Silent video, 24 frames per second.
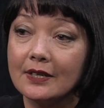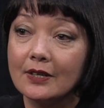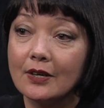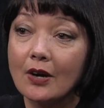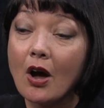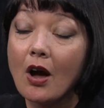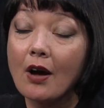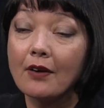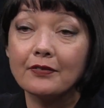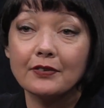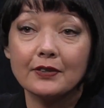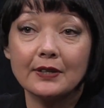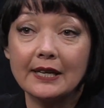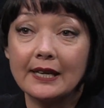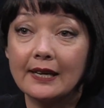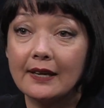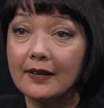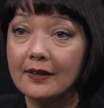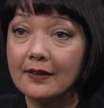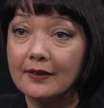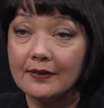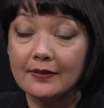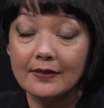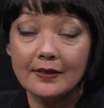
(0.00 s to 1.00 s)

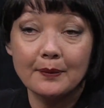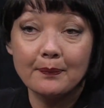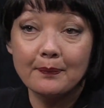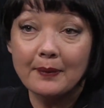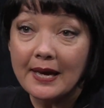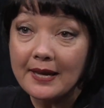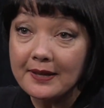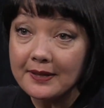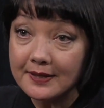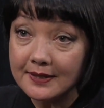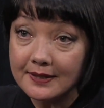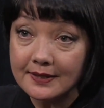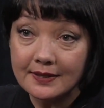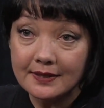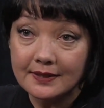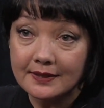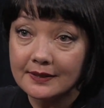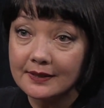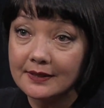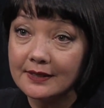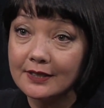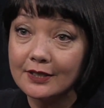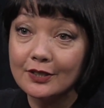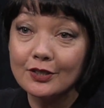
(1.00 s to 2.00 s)
offering the best
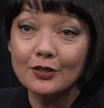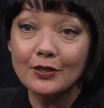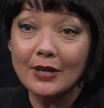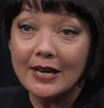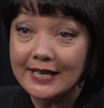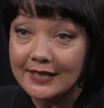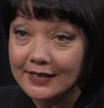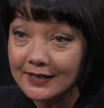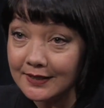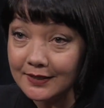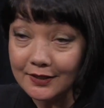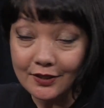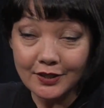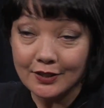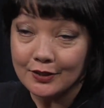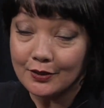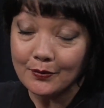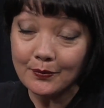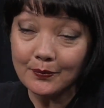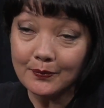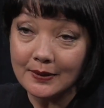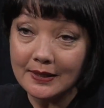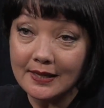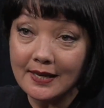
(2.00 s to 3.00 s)
trained
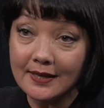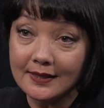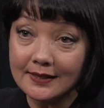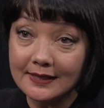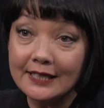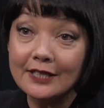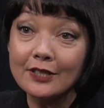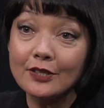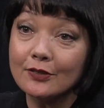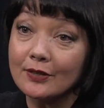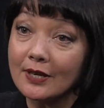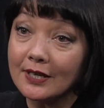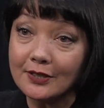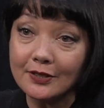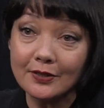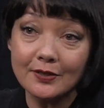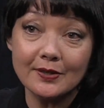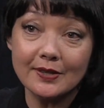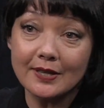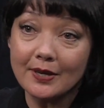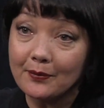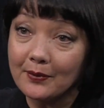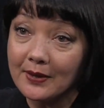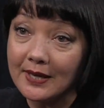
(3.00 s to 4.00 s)

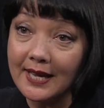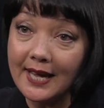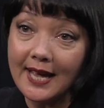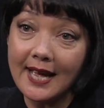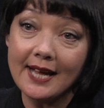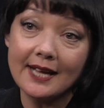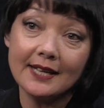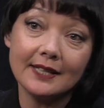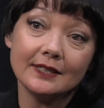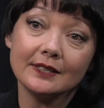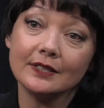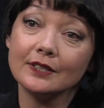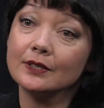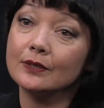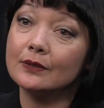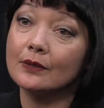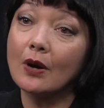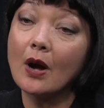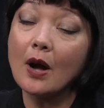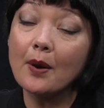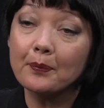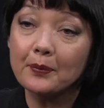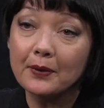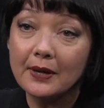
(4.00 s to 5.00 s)
instructors that we can to
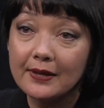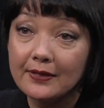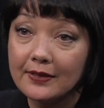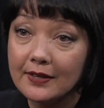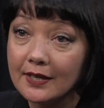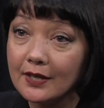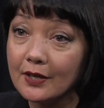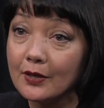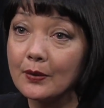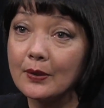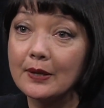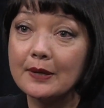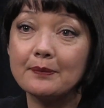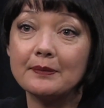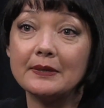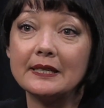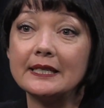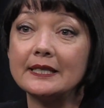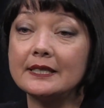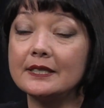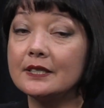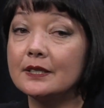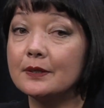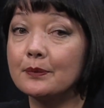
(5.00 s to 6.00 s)
operate the
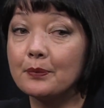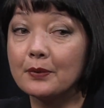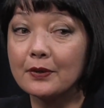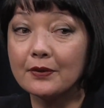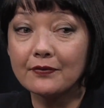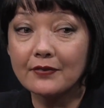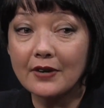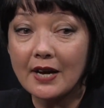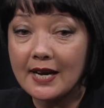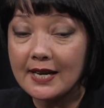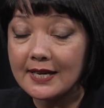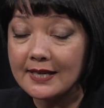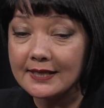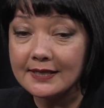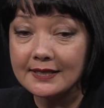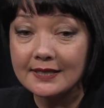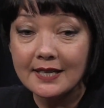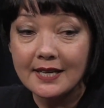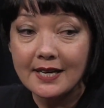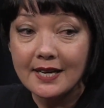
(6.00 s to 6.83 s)
equipment, to provide